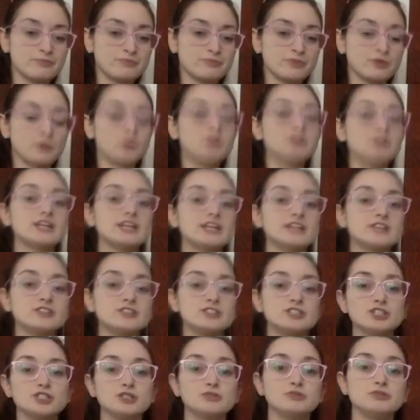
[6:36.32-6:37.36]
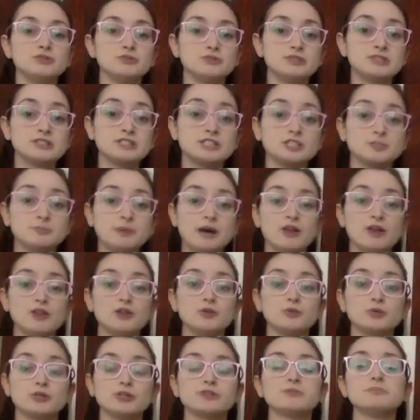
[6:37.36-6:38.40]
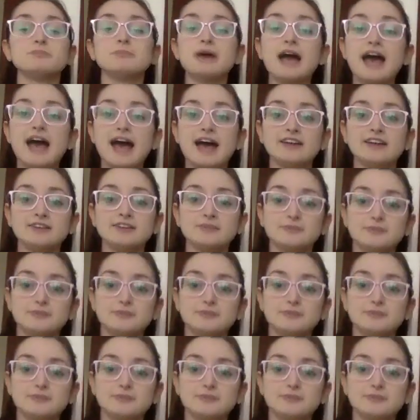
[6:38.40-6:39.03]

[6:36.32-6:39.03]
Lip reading: What letters did you use to spell the word mad?